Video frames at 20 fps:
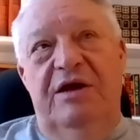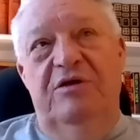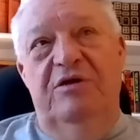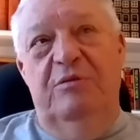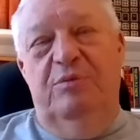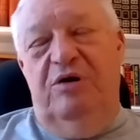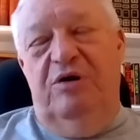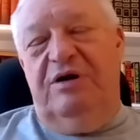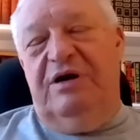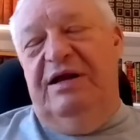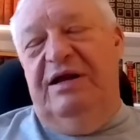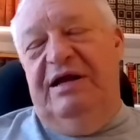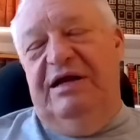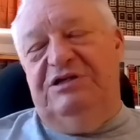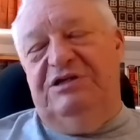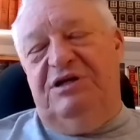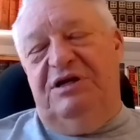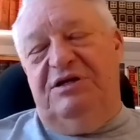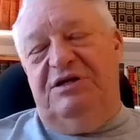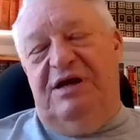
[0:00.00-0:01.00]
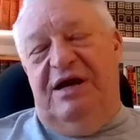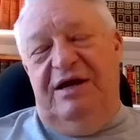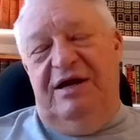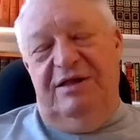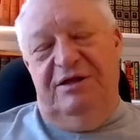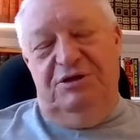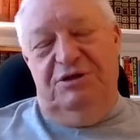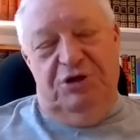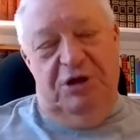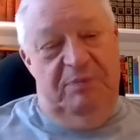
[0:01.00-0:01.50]
a new book on
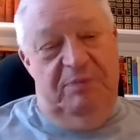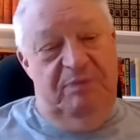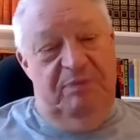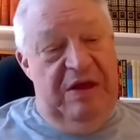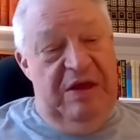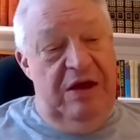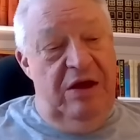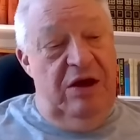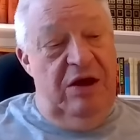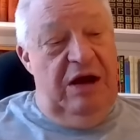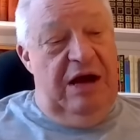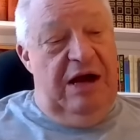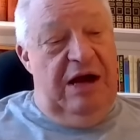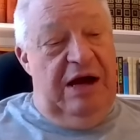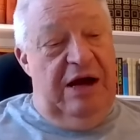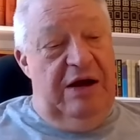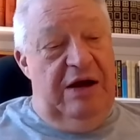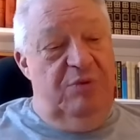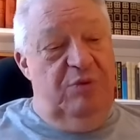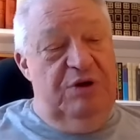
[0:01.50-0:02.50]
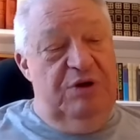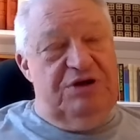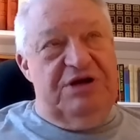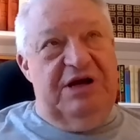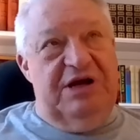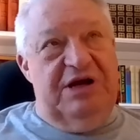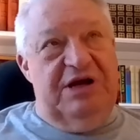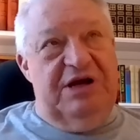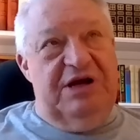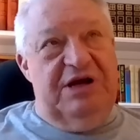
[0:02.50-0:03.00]
eschatology,
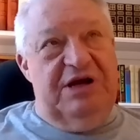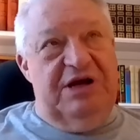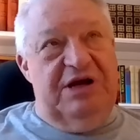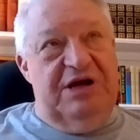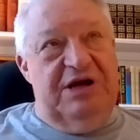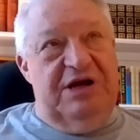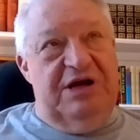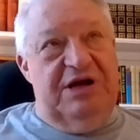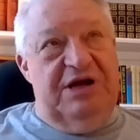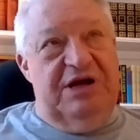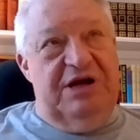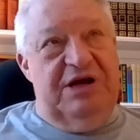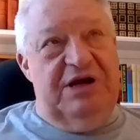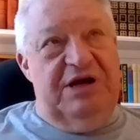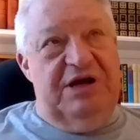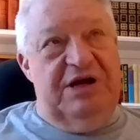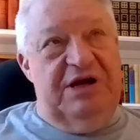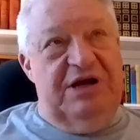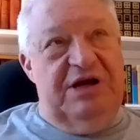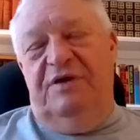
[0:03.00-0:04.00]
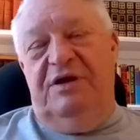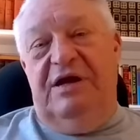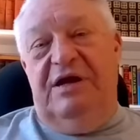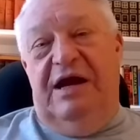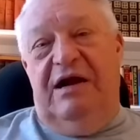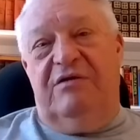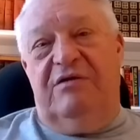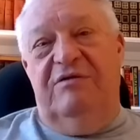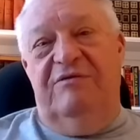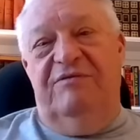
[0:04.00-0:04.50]
which I've tentatively entitled The
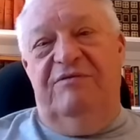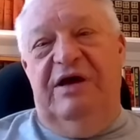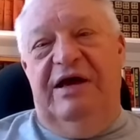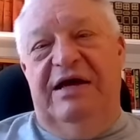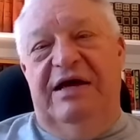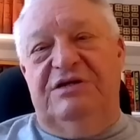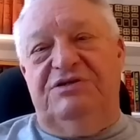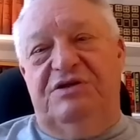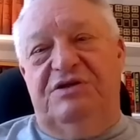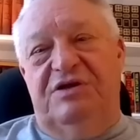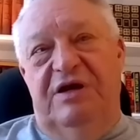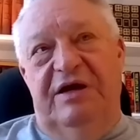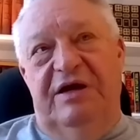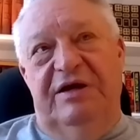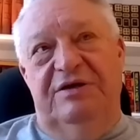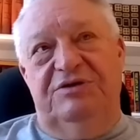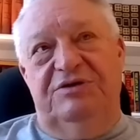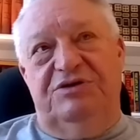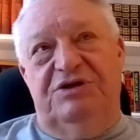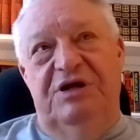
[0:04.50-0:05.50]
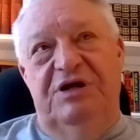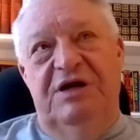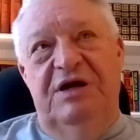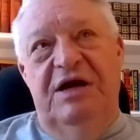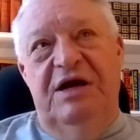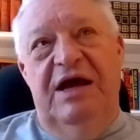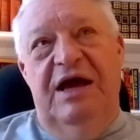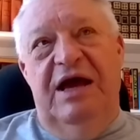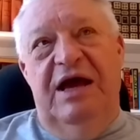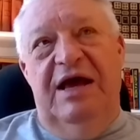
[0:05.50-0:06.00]
Doctrine of Last Things,
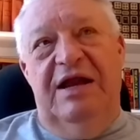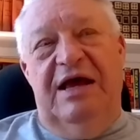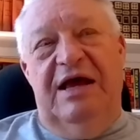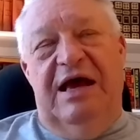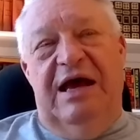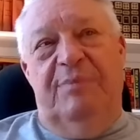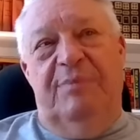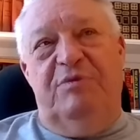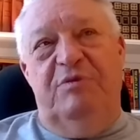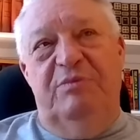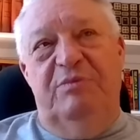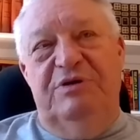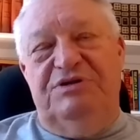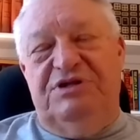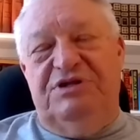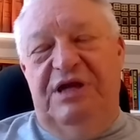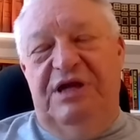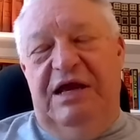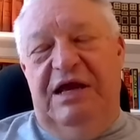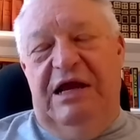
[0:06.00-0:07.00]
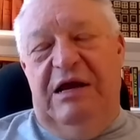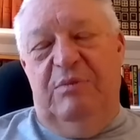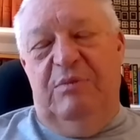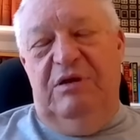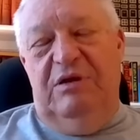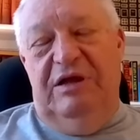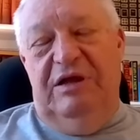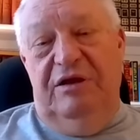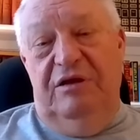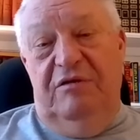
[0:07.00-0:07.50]
An Optimistic
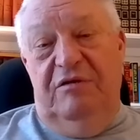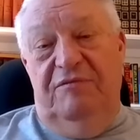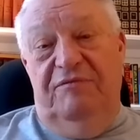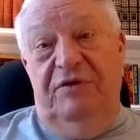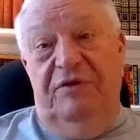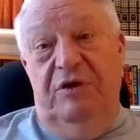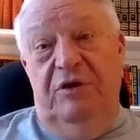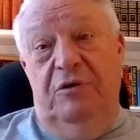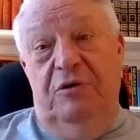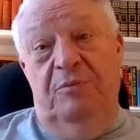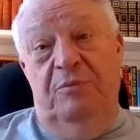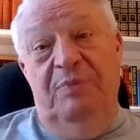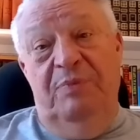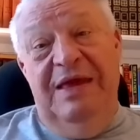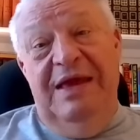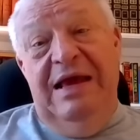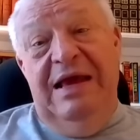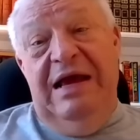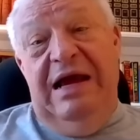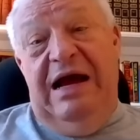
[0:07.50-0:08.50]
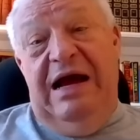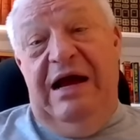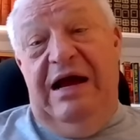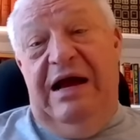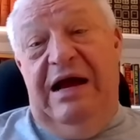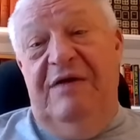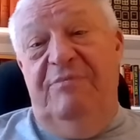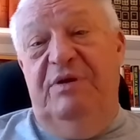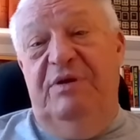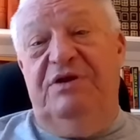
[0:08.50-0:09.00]
Amillennial View.
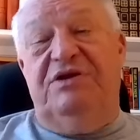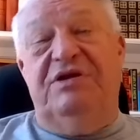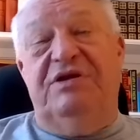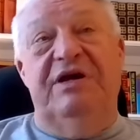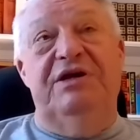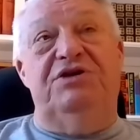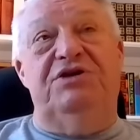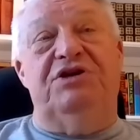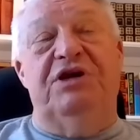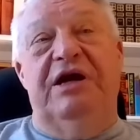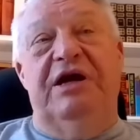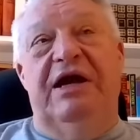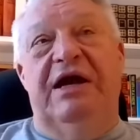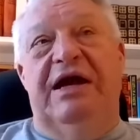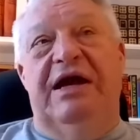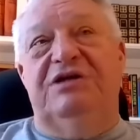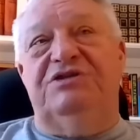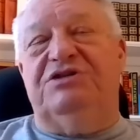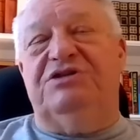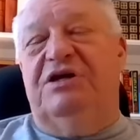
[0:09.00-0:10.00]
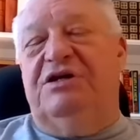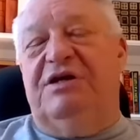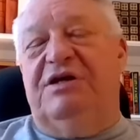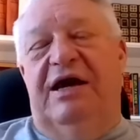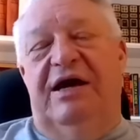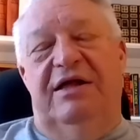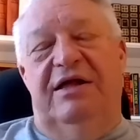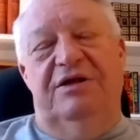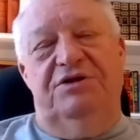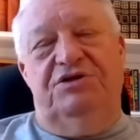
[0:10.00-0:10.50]
I've been teaching
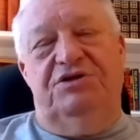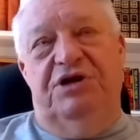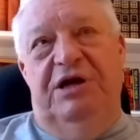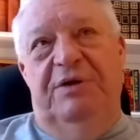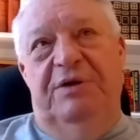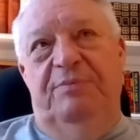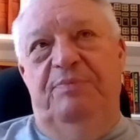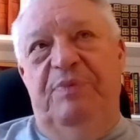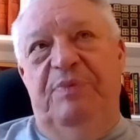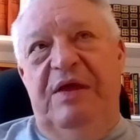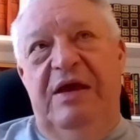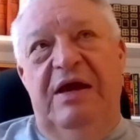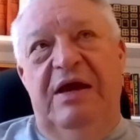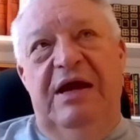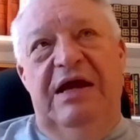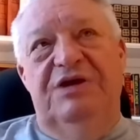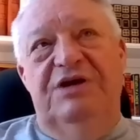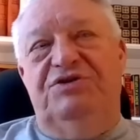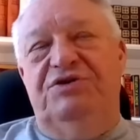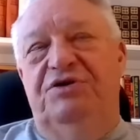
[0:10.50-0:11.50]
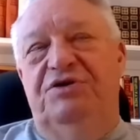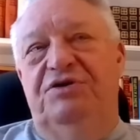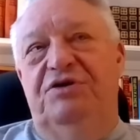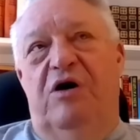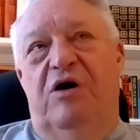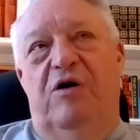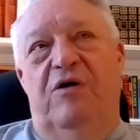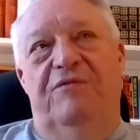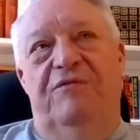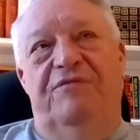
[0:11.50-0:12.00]
eschatology, as you
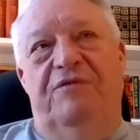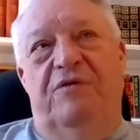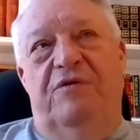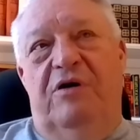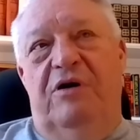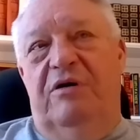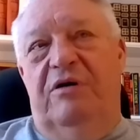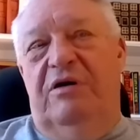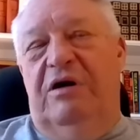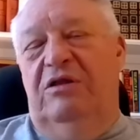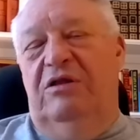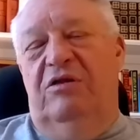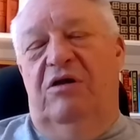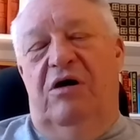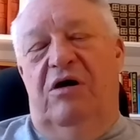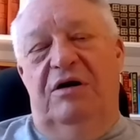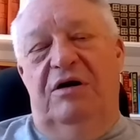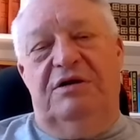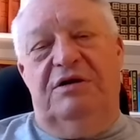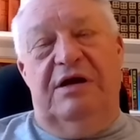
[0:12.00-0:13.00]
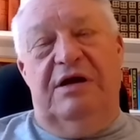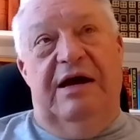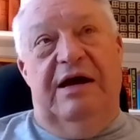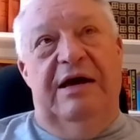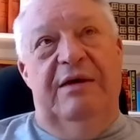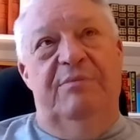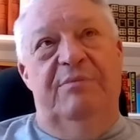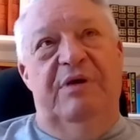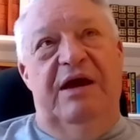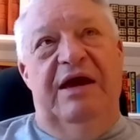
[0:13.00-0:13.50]
know, for a long
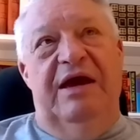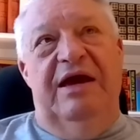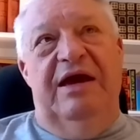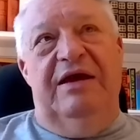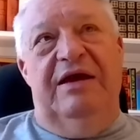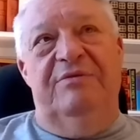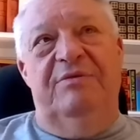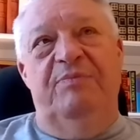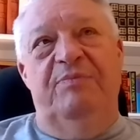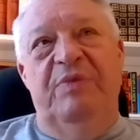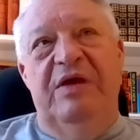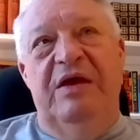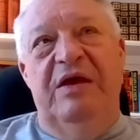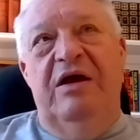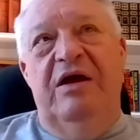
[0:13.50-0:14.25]
time, and